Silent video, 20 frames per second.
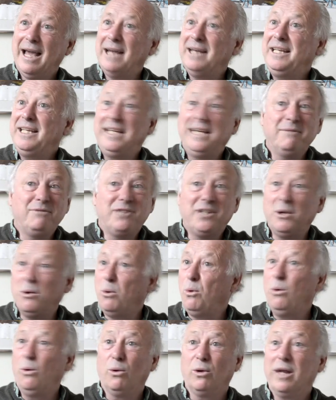and he gives
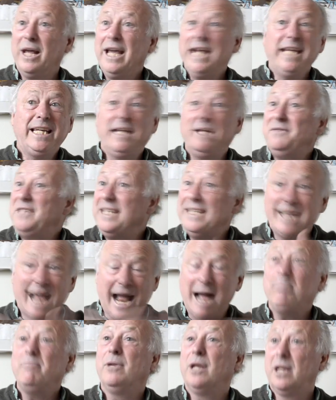it all. He gives
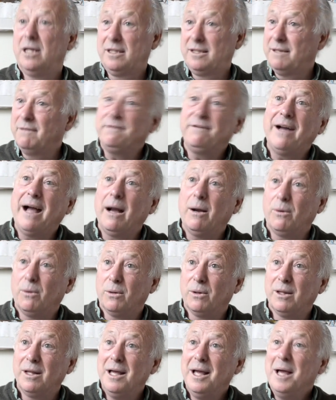his Hamlet to
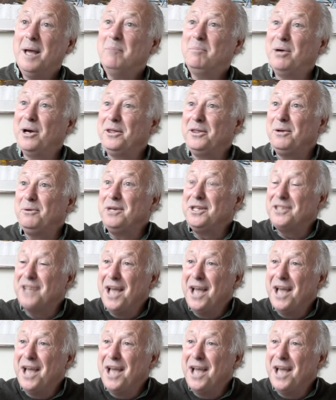Fowl, but